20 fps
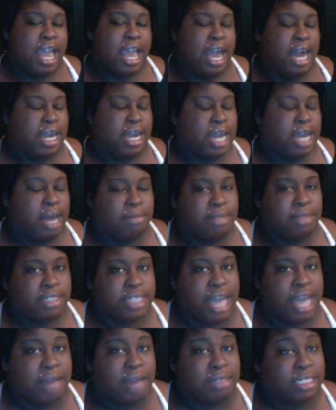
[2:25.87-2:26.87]
a couple of
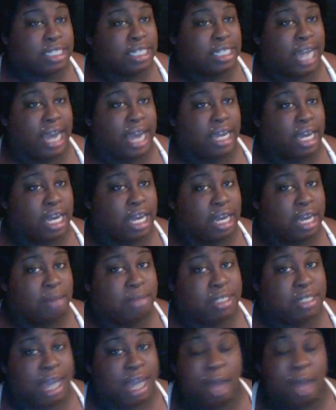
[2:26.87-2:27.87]

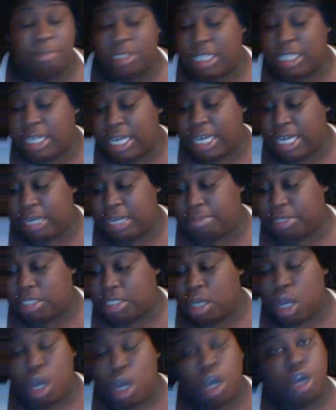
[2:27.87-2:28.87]
times he keeps
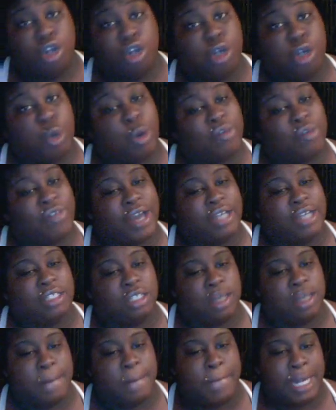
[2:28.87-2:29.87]
doing things
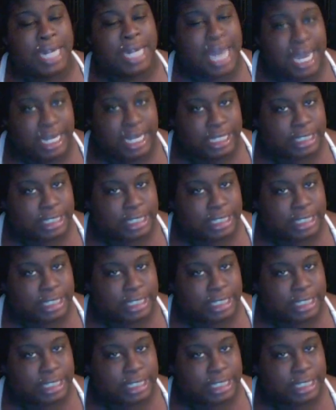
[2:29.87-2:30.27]
to my niece.